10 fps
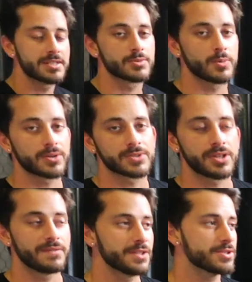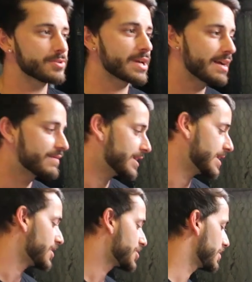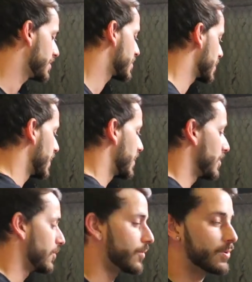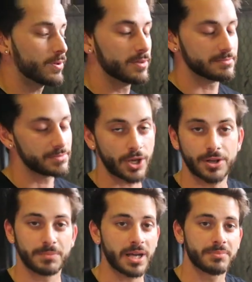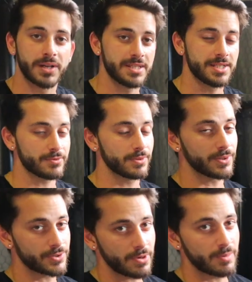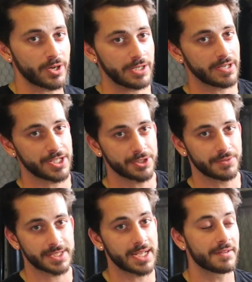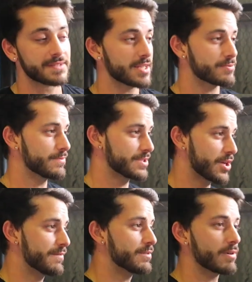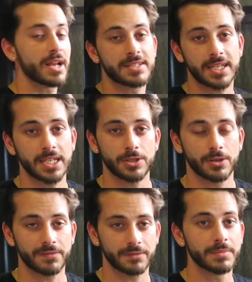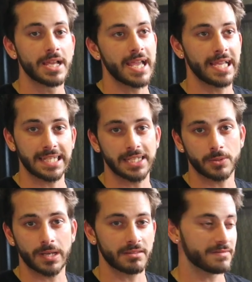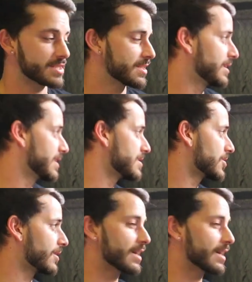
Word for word: as well, so if you do have any issues or don't abide by these rules, RAM Recreational staff does reserve the right to kick you off them and kick you out of the facility. So